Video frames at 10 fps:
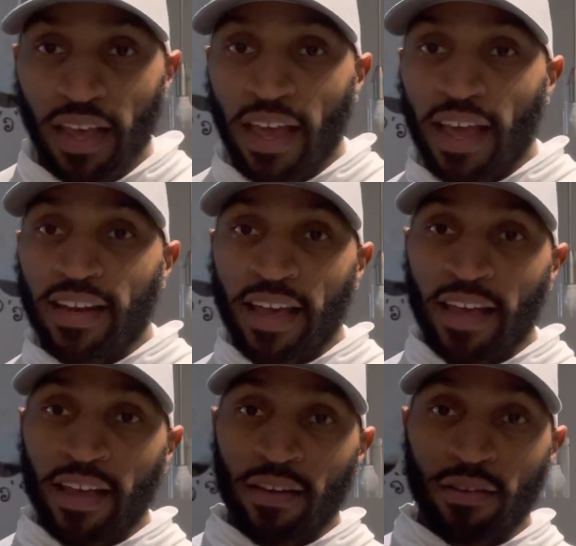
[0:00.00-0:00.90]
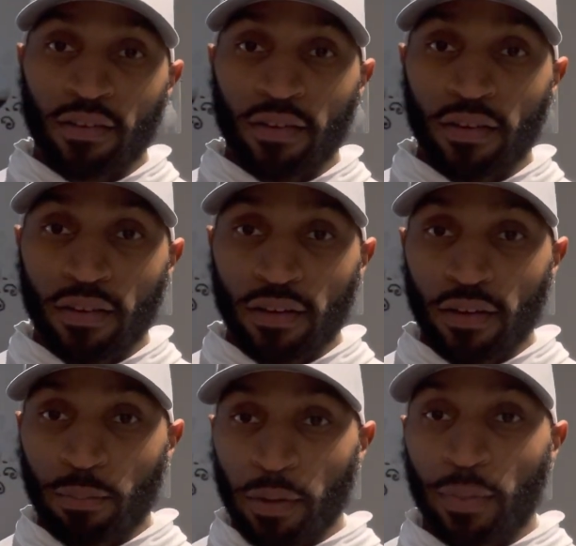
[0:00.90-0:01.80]
And then the
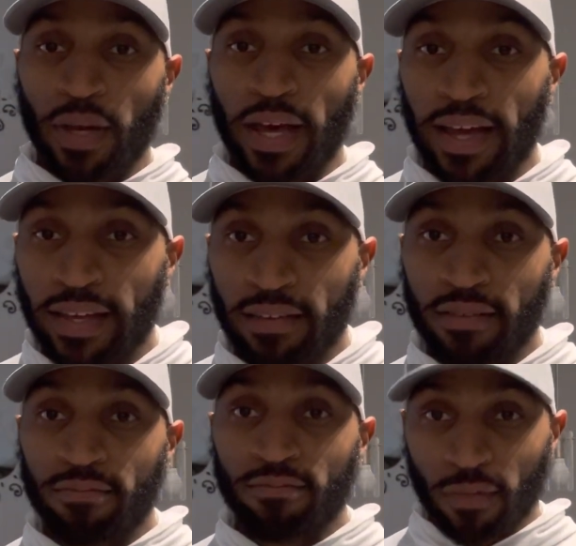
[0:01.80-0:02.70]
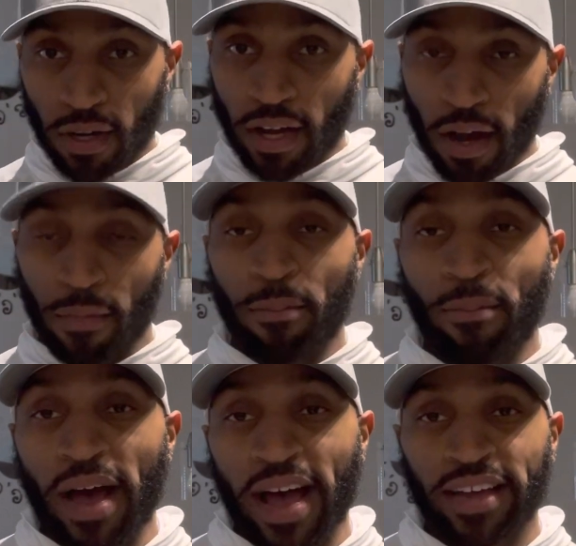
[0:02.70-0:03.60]
people that are coming
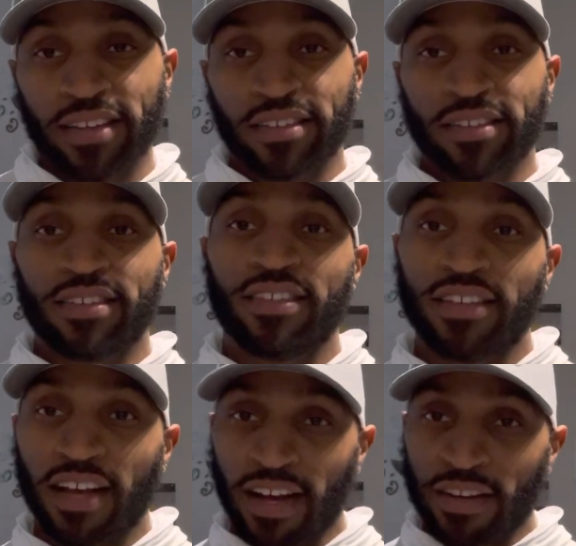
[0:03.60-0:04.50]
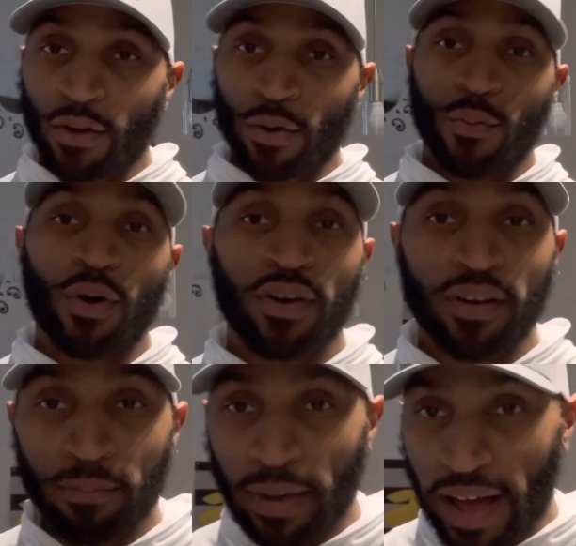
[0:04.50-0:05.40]
back, y'all know,
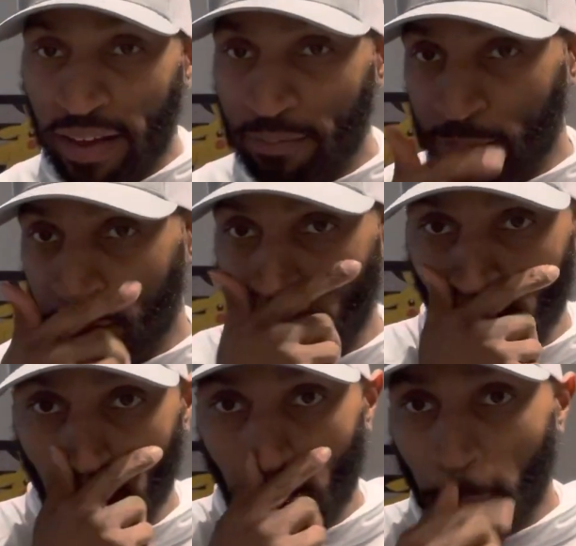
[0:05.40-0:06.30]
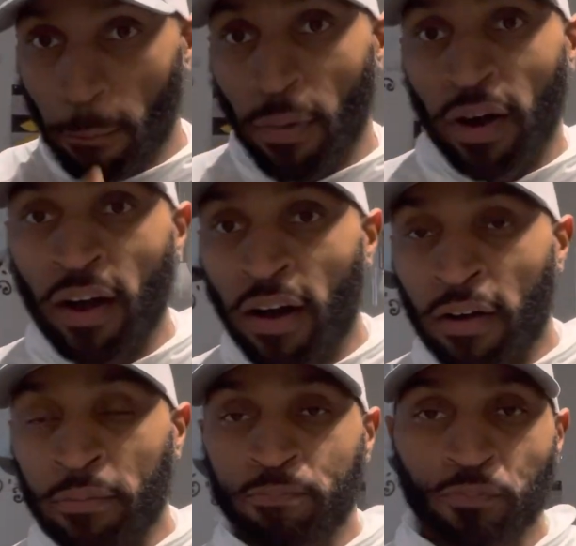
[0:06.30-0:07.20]
welcome back. But
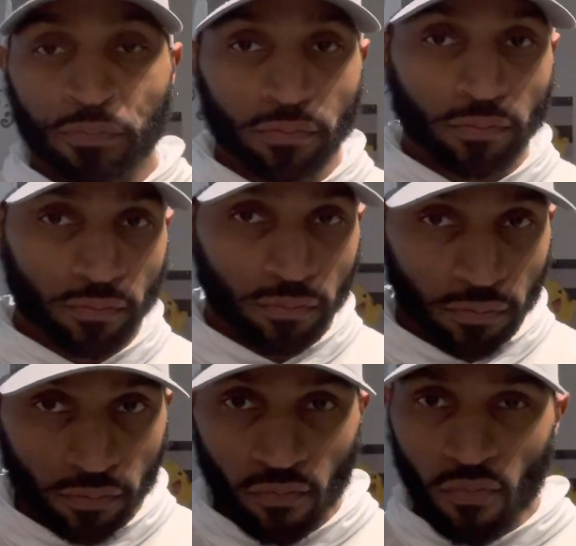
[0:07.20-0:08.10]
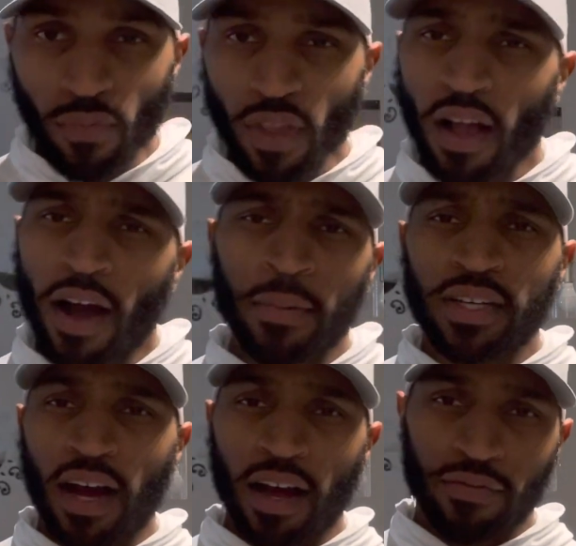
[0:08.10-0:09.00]
I'm gonna
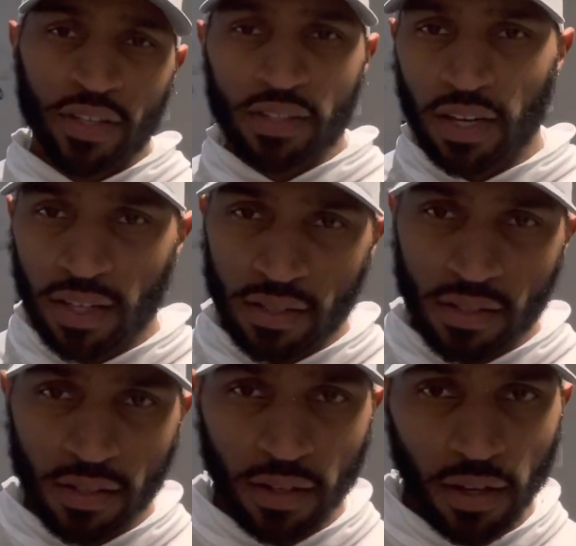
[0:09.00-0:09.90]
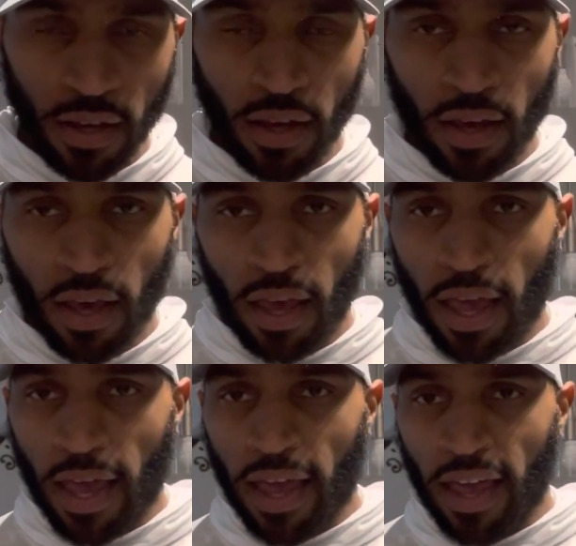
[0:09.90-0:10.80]
dive into this
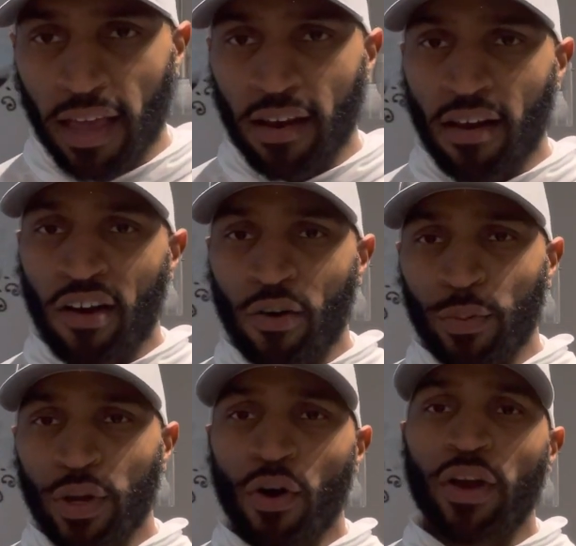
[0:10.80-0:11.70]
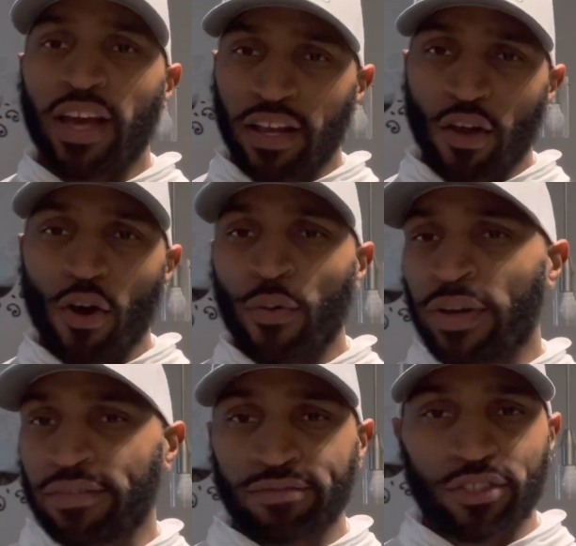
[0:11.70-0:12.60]
and we're gonna get it
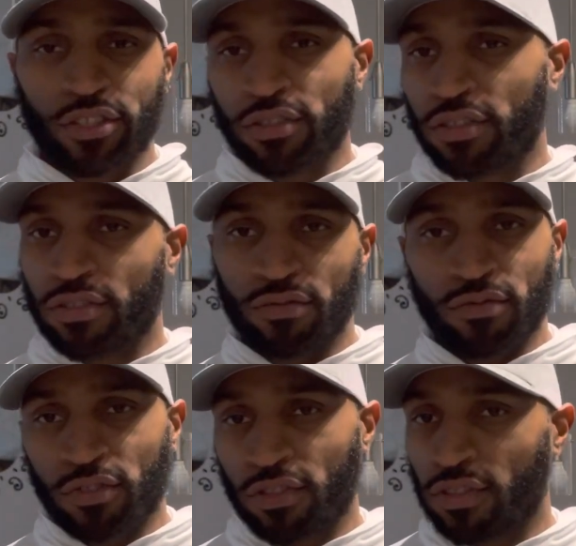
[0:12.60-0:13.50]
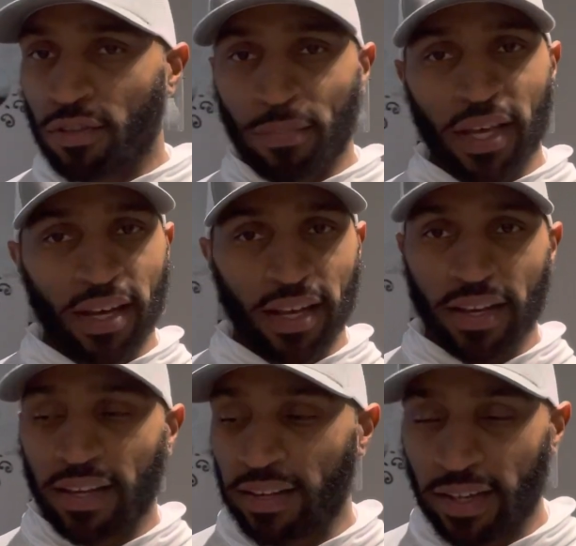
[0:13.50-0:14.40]
going just
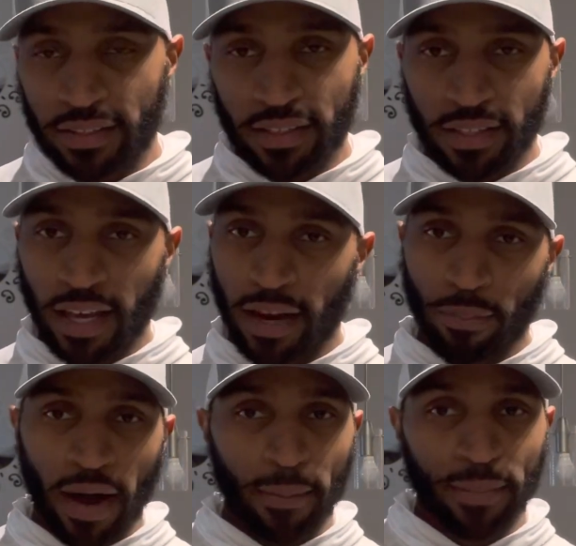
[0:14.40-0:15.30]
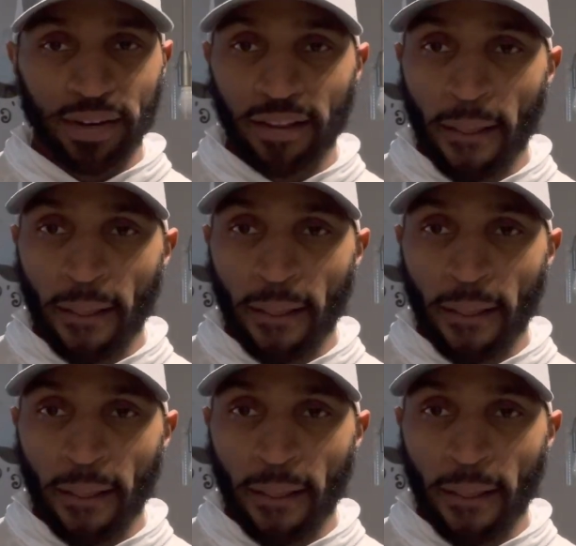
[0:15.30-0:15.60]
immediately. Let's just get it popping.